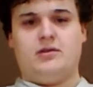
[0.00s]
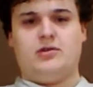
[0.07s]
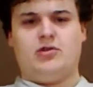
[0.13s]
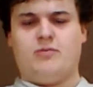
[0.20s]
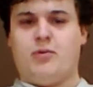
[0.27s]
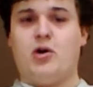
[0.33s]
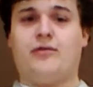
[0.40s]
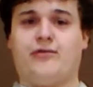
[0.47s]

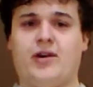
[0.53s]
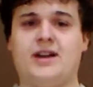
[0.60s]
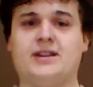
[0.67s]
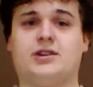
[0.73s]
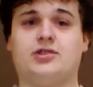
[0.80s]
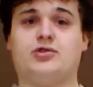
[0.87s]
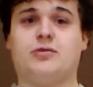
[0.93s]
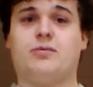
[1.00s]
you're both friends
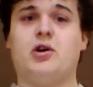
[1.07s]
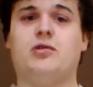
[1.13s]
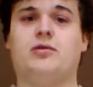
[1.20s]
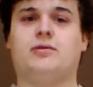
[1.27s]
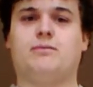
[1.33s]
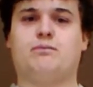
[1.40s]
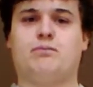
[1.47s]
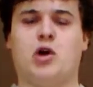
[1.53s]
because you're
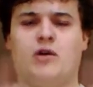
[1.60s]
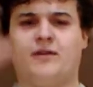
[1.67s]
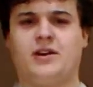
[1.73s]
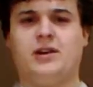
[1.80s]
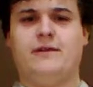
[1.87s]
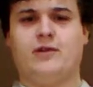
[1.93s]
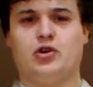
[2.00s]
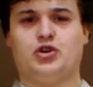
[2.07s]
both
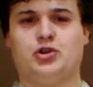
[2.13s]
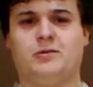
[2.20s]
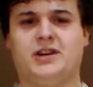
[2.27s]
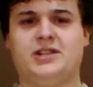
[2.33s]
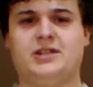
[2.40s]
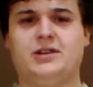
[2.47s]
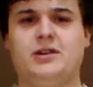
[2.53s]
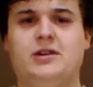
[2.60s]
perfectly
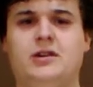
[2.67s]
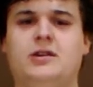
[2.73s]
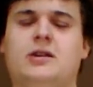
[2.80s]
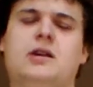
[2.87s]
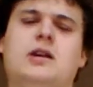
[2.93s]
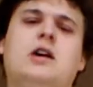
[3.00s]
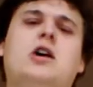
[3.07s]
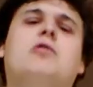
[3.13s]
virtuous,
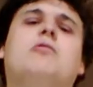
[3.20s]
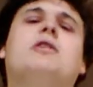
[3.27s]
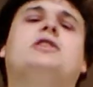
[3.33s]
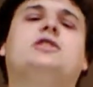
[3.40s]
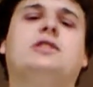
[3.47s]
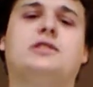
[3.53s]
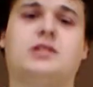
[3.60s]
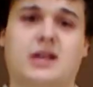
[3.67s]

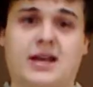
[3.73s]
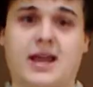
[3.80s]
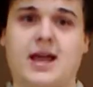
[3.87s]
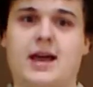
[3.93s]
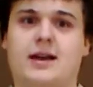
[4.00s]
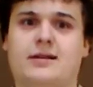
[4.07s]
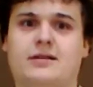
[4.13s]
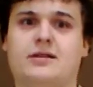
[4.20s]
which is,
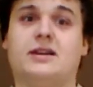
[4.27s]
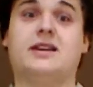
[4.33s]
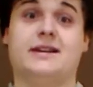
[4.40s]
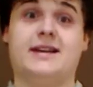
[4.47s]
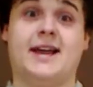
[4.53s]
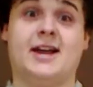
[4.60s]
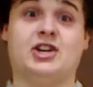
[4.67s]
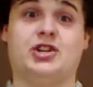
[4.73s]
again,
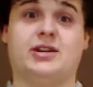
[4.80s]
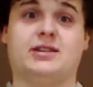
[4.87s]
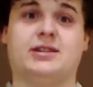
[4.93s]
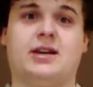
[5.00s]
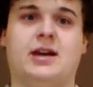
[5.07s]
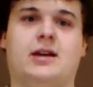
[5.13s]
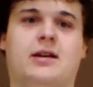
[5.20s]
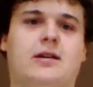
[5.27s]
contentious,
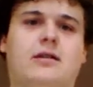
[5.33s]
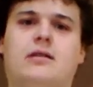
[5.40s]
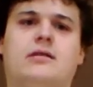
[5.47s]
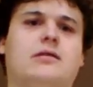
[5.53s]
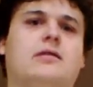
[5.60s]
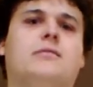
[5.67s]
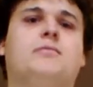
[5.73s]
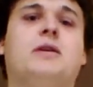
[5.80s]
and
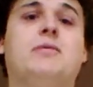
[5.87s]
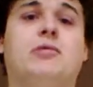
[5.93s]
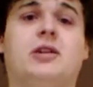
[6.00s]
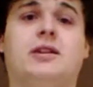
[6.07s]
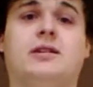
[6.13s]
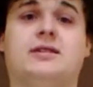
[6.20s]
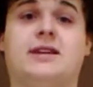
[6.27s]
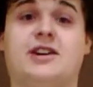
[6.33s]
people
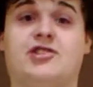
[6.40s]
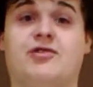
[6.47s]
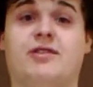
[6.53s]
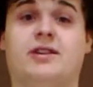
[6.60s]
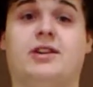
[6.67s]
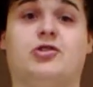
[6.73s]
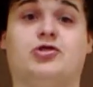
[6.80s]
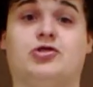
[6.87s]
in the secondary
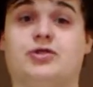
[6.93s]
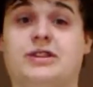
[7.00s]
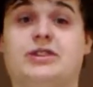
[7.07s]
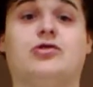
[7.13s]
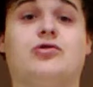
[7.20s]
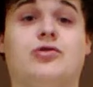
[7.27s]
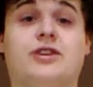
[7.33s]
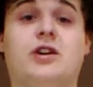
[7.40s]
literature
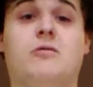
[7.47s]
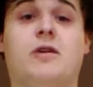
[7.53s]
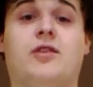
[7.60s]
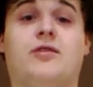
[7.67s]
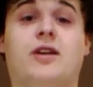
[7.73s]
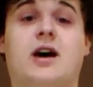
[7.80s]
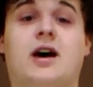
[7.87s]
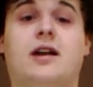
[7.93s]
disagree on whether
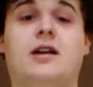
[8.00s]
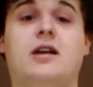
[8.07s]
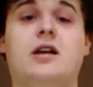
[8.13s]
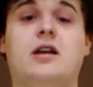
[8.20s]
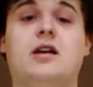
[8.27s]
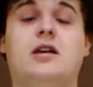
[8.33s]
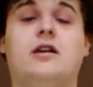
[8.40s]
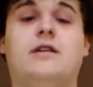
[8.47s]
or not
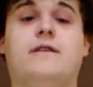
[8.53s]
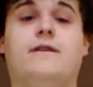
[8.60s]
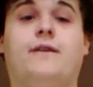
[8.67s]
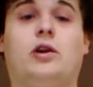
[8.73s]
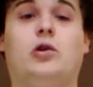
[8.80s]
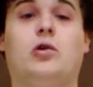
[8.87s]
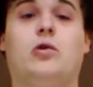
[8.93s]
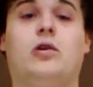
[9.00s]

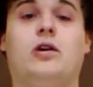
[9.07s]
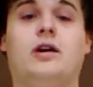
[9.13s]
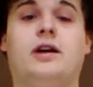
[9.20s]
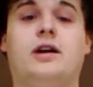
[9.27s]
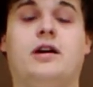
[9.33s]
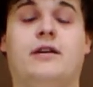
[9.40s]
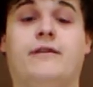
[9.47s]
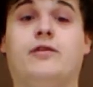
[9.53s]
philoi
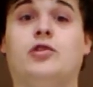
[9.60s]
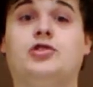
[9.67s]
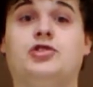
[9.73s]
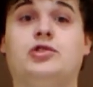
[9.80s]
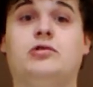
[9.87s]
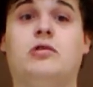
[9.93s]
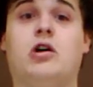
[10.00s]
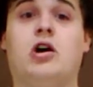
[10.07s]
of
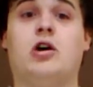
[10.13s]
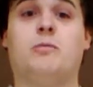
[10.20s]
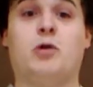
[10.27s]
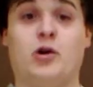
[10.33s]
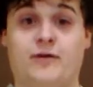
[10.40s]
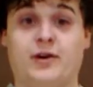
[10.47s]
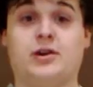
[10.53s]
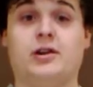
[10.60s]
virtue are
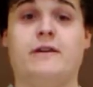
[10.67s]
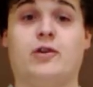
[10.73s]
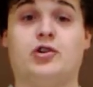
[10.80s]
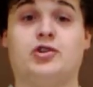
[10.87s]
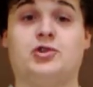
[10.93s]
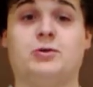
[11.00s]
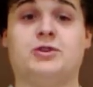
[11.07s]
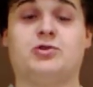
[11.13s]
perfectly
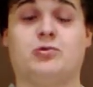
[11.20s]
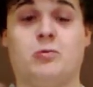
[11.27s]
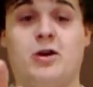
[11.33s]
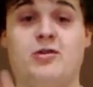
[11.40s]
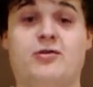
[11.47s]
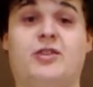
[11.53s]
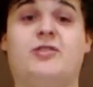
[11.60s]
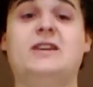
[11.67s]
virtuous or
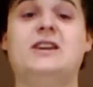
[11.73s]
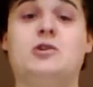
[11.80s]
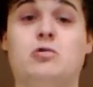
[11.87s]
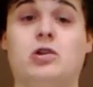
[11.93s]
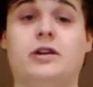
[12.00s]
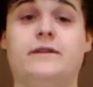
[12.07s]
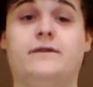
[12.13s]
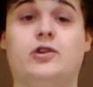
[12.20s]
whether they're
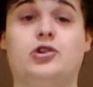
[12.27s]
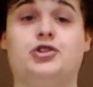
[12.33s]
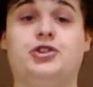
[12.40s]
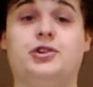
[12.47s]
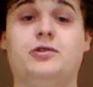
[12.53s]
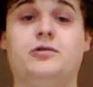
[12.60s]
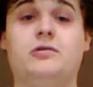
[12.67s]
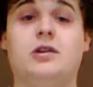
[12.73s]
equal in
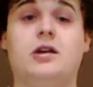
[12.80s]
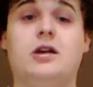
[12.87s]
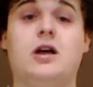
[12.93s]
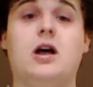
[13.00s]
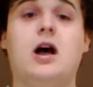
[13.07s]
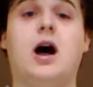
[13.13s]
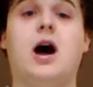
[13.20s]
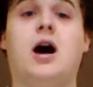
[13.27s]
virtue.
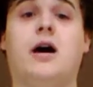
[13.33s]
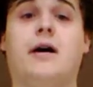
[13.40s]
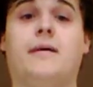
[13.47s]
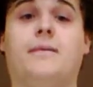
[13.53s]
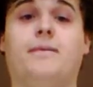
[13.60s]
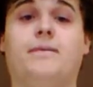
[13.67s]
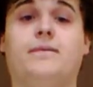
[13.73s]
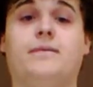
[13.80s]

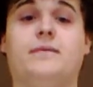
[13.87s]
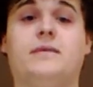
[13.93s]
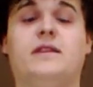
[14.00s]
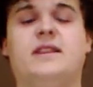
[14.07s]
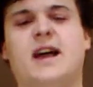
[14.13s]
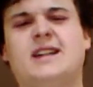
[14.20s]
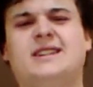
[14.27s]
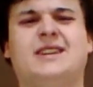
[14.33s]

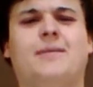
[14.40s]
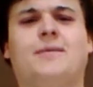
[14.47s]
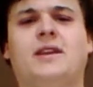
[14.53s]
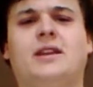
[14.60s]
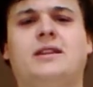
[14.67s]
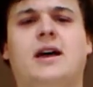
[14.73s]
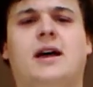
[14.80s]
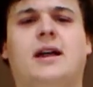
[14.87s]
That's
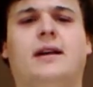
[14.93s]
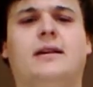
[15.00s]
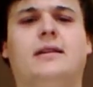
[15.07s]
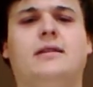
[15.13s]
something that